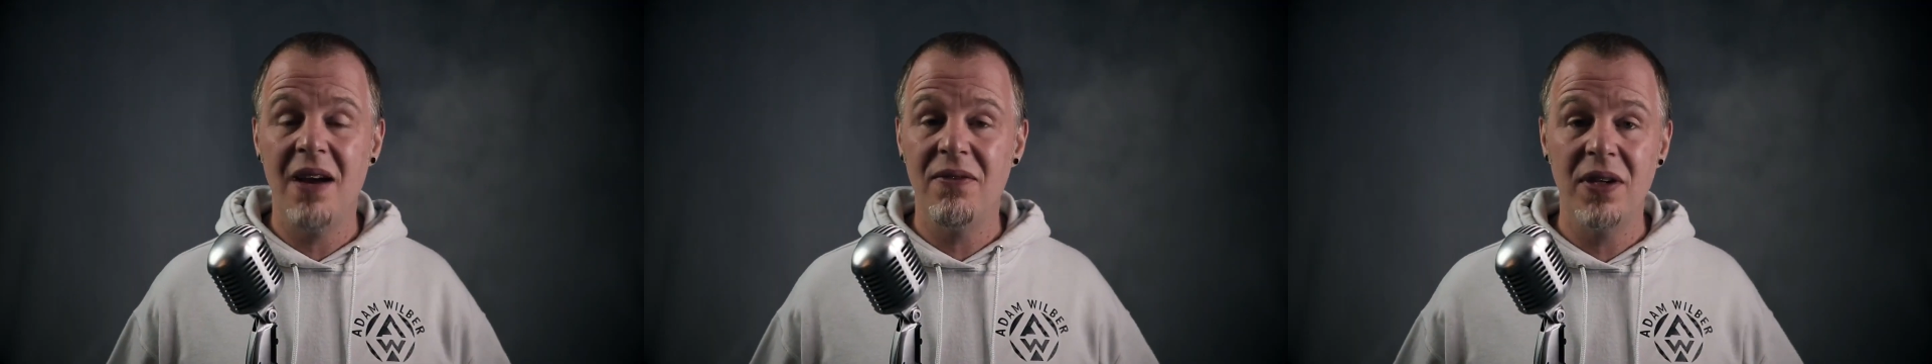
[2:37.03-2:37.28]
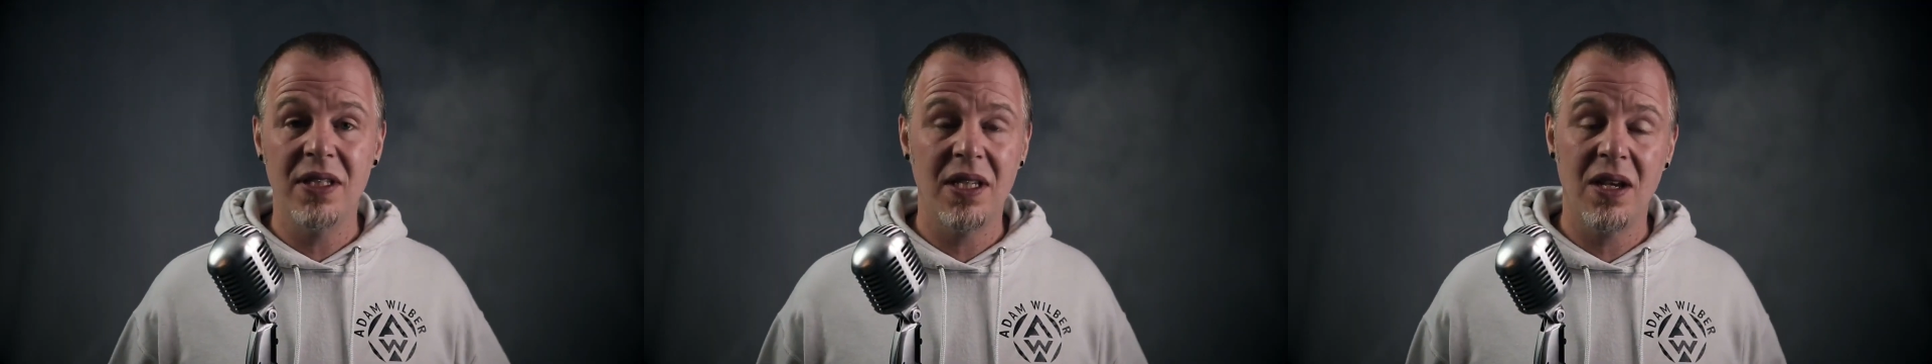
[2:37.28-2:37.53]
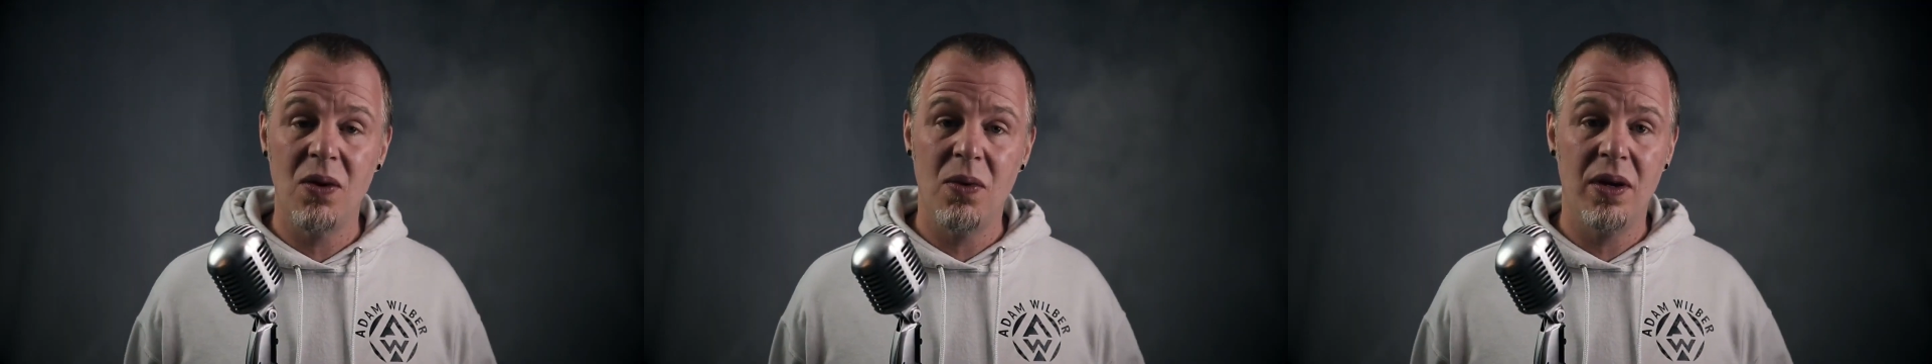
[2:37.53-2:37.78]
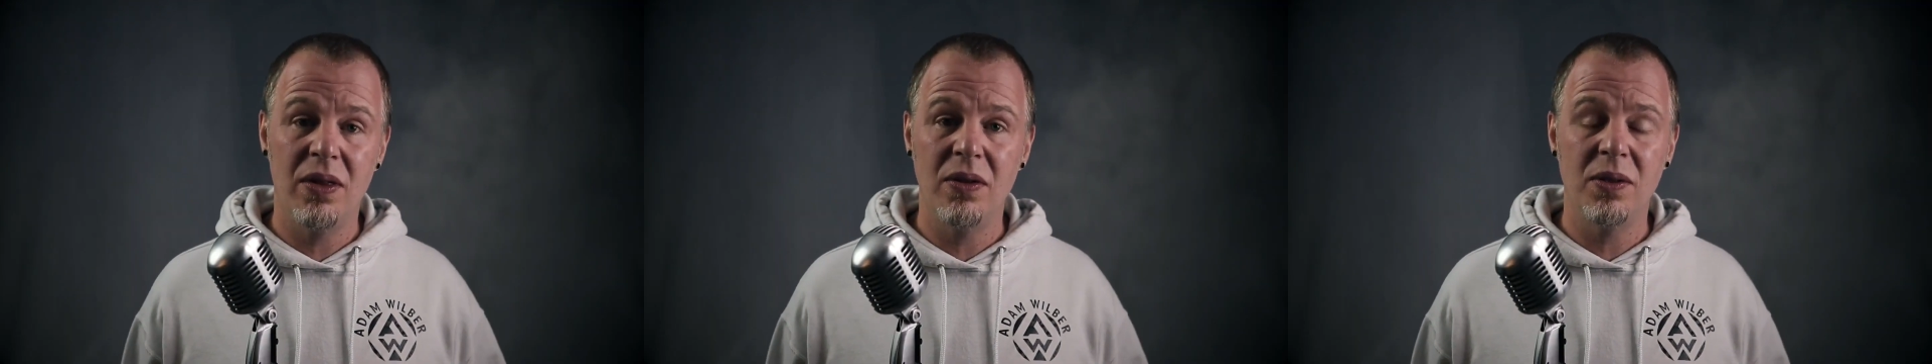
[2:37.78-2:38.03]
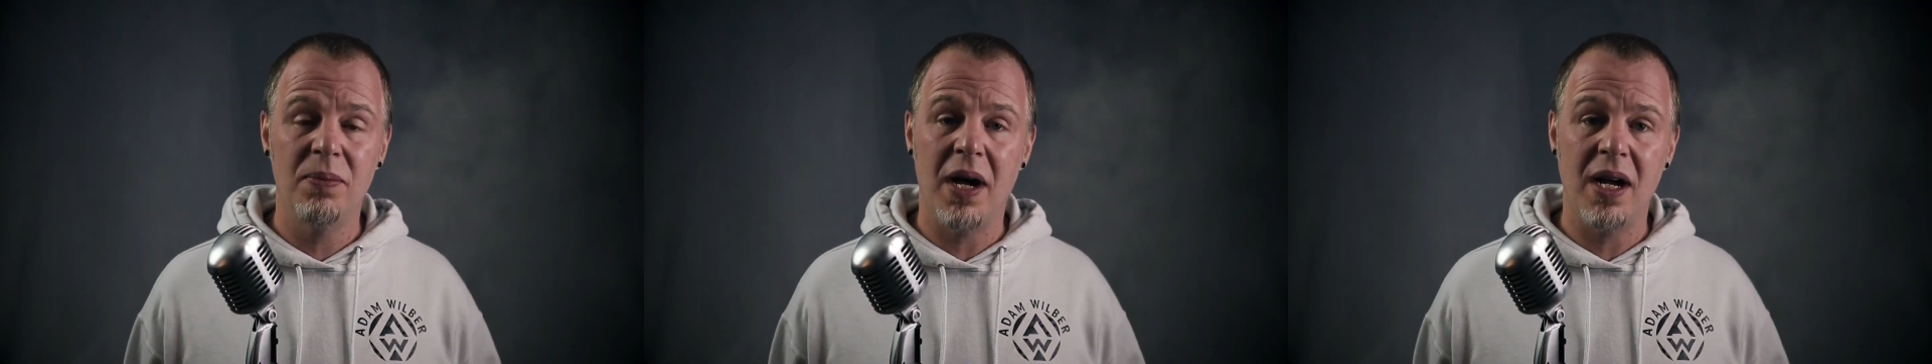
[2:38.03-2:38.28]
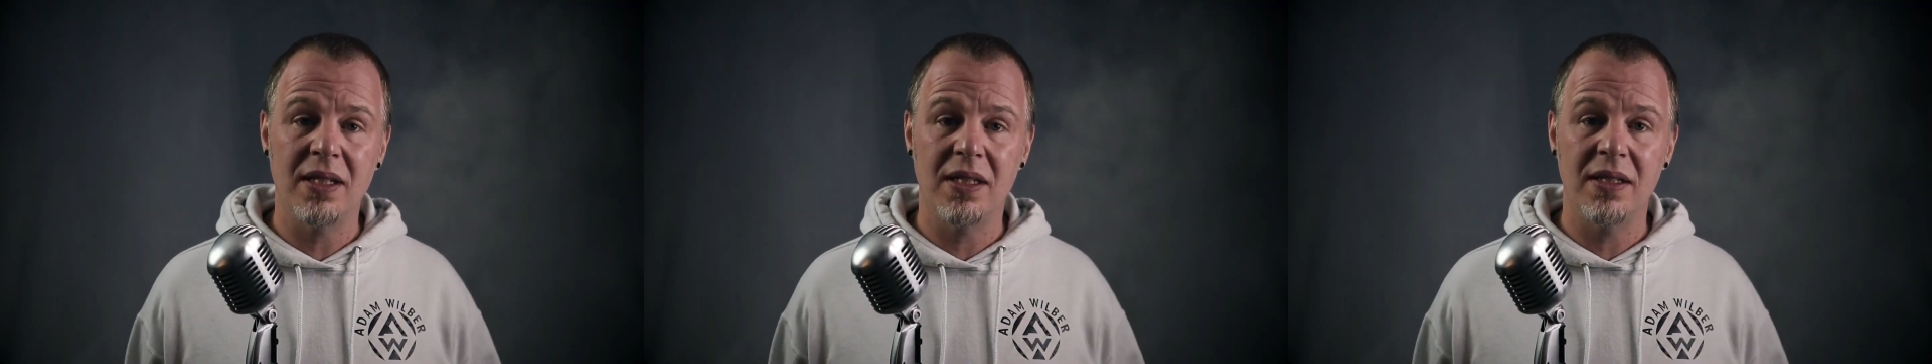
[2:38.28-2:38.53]
every single one of those
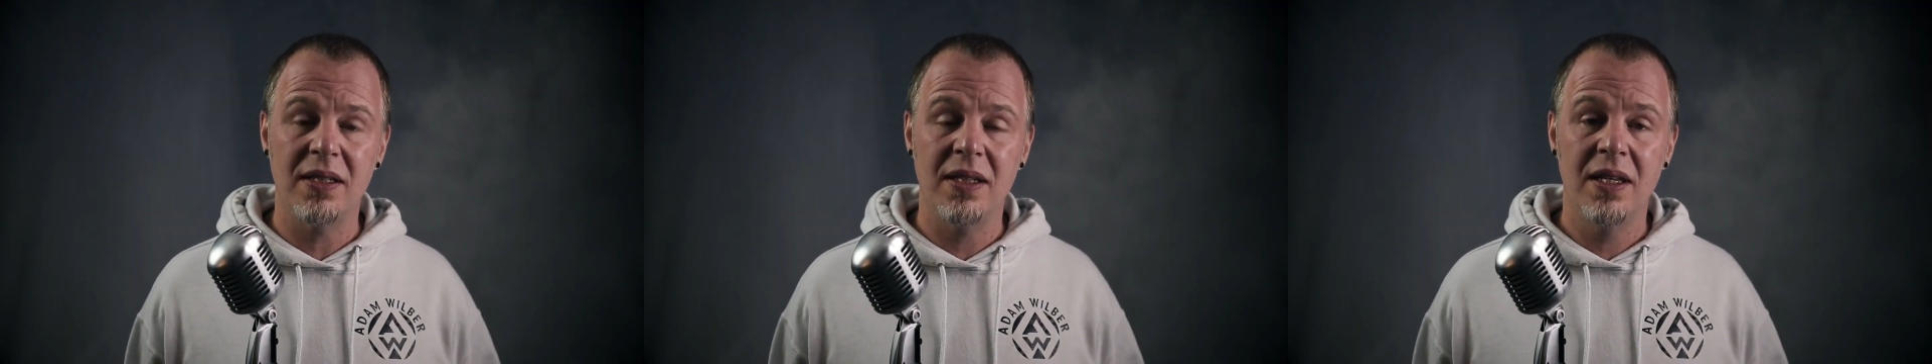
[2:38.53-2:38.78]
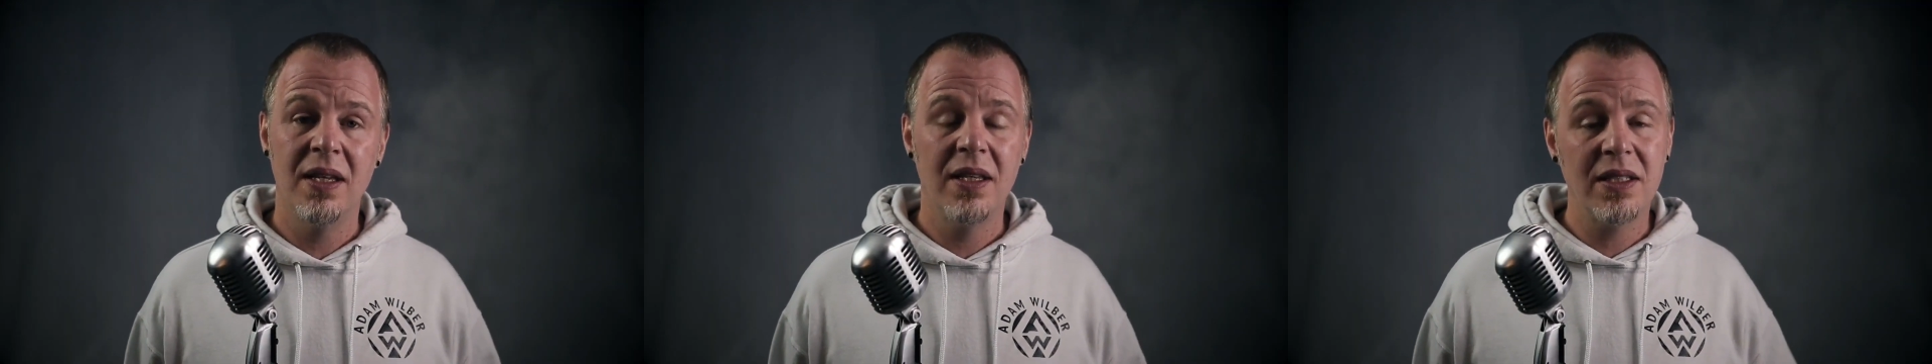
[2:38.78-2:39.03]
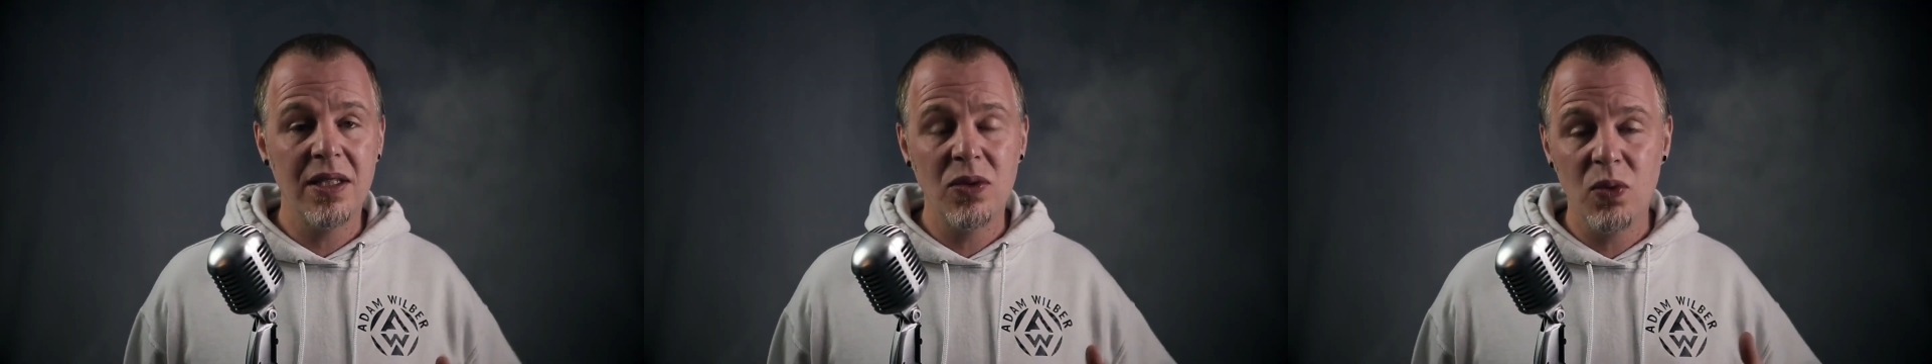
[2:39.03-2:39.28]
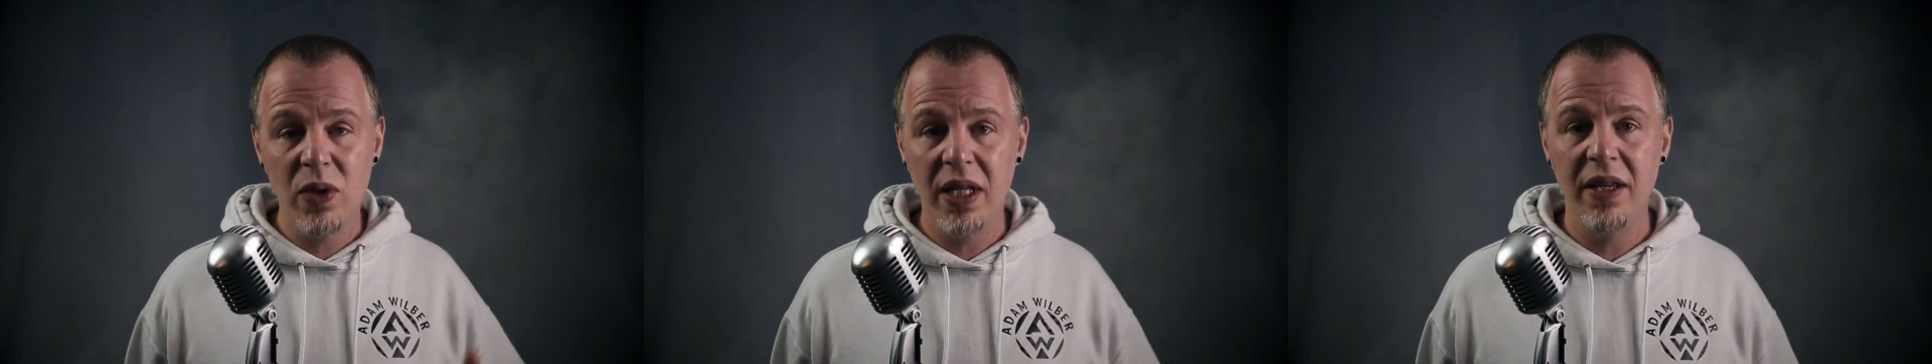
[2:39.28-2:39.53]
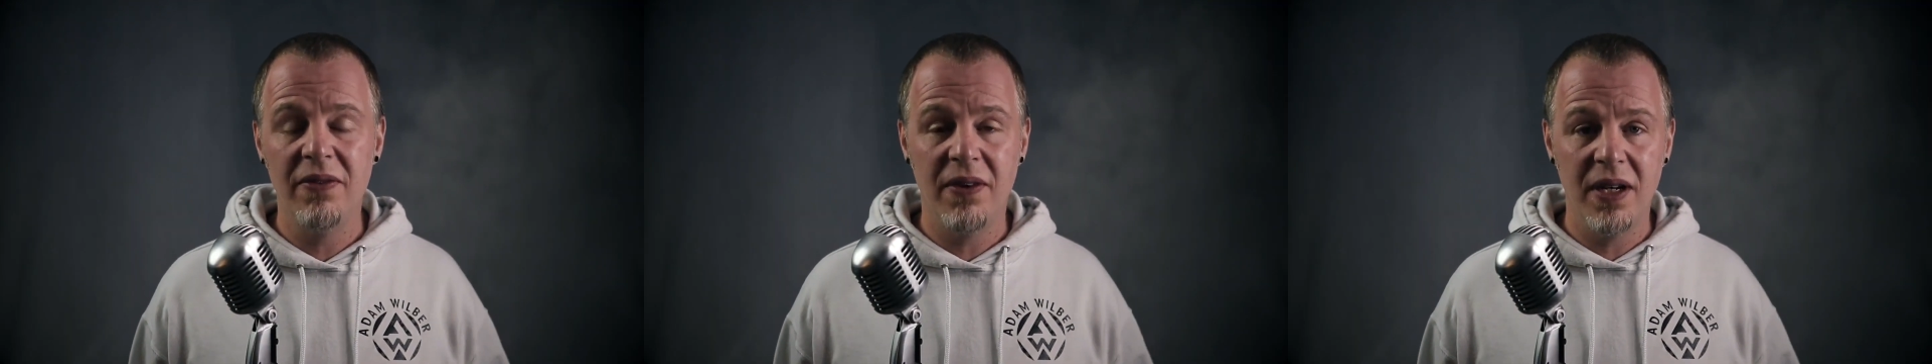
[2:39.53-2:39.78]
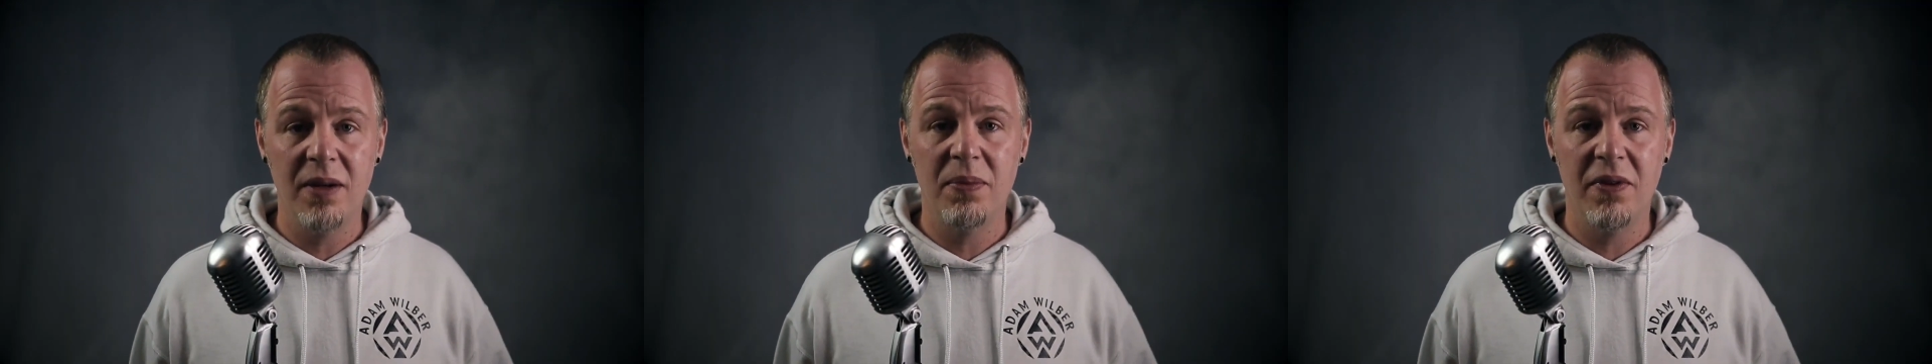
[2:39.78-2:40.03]
boxes. This is really
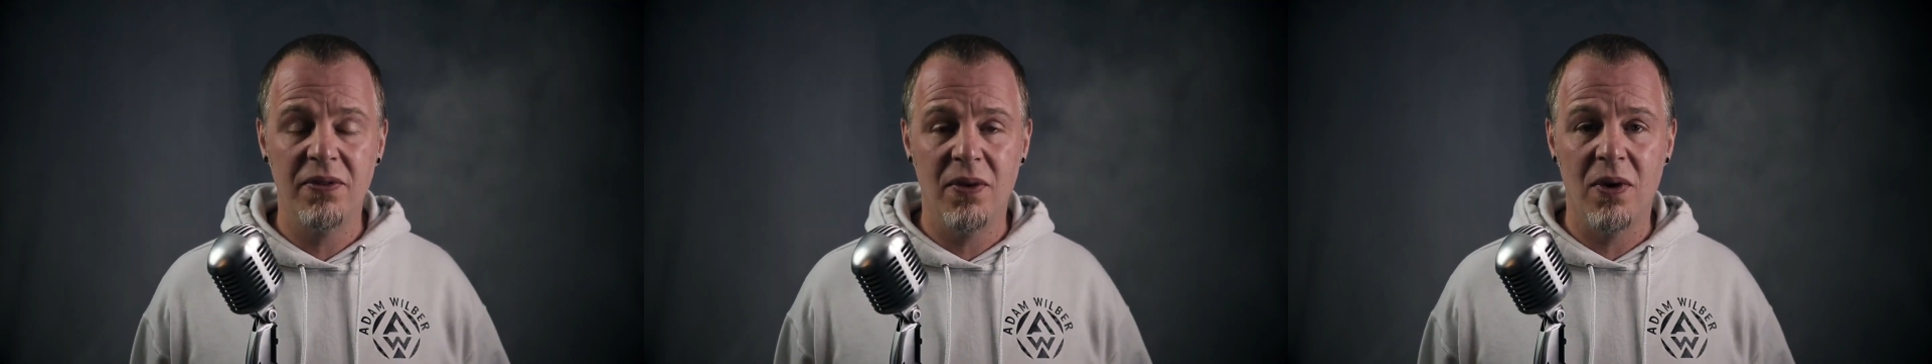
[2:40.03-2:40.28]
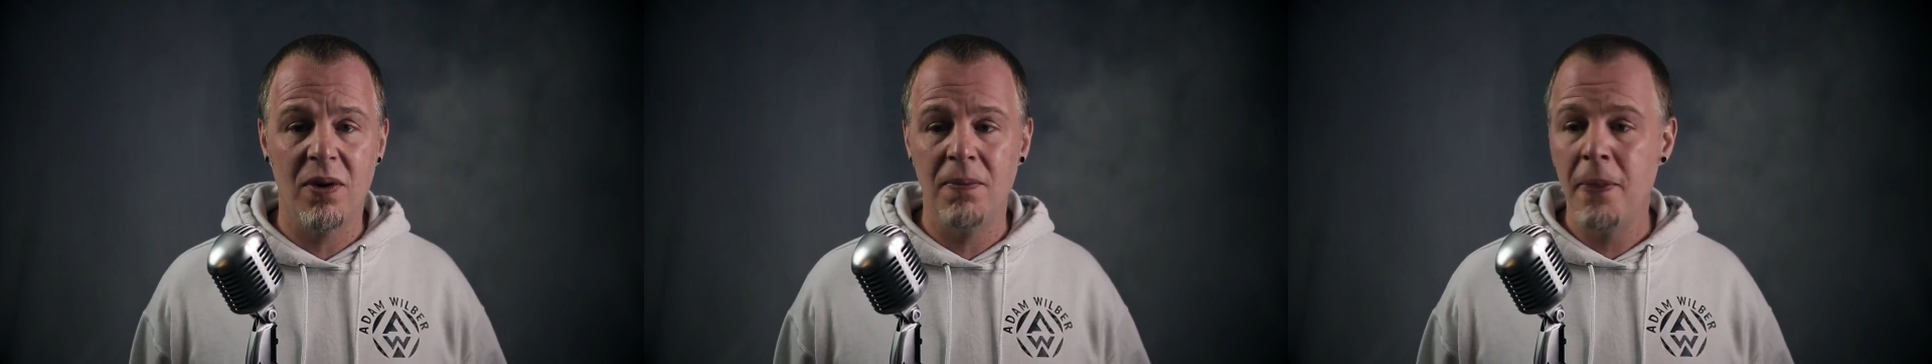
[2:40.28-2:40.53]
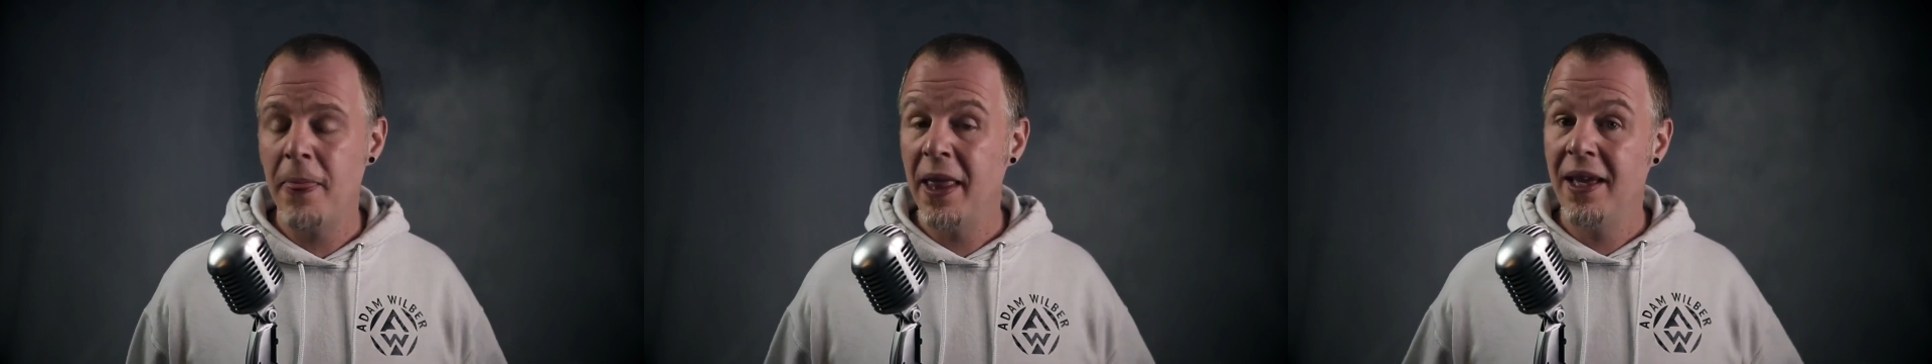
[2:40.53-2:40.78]
fun to perform.